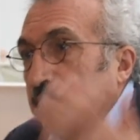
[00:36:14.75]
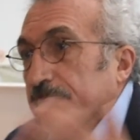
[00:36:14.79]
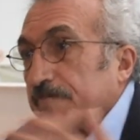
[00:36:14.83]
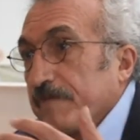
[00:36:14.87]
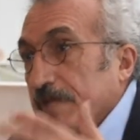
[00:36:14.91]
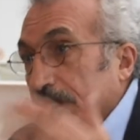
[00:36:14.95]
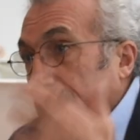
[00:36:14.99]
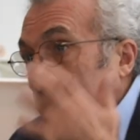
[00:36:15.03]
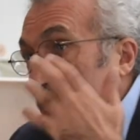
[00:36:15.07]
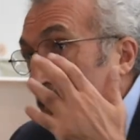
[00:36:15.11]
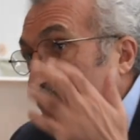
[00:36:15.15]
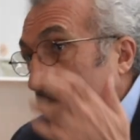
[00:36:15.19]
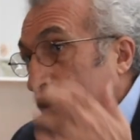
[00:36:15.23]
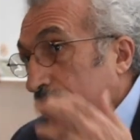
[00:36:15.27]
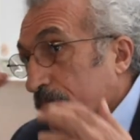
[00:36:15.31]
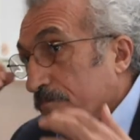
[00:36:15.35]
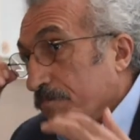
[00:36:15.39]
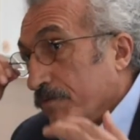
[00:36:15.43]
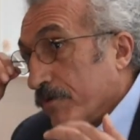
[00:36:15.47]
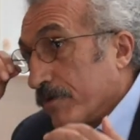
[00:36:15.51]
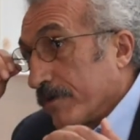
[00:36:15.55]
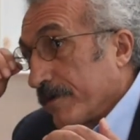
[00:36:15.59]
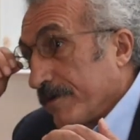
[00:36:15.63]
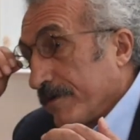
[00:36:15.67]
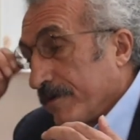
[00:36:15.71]
a very
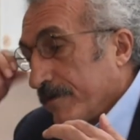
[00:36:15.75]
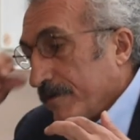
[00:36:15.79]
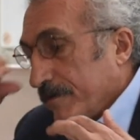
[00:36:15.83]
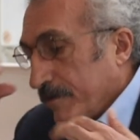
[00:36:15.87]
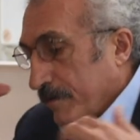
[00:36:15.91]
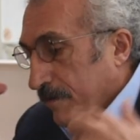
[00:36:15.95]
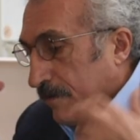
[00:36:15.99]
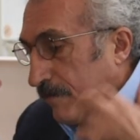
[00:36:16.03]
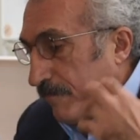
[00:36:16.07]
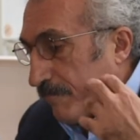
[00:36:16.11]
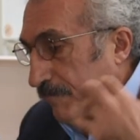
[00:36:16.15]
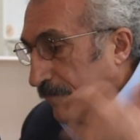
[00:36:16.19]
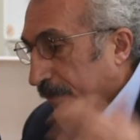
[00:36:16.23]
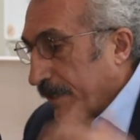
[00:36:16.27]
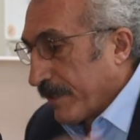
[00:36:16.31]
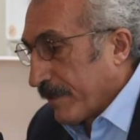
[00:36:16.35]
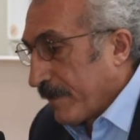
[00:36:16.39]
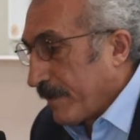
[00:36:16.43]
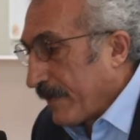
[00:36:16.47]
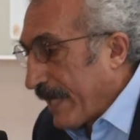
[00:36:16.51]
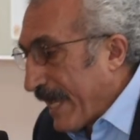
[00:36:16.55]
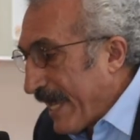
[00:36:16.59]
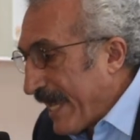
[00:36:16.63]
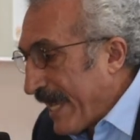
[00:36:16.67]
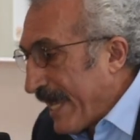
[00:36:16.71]
important
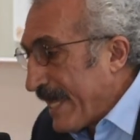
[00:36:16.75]
figure.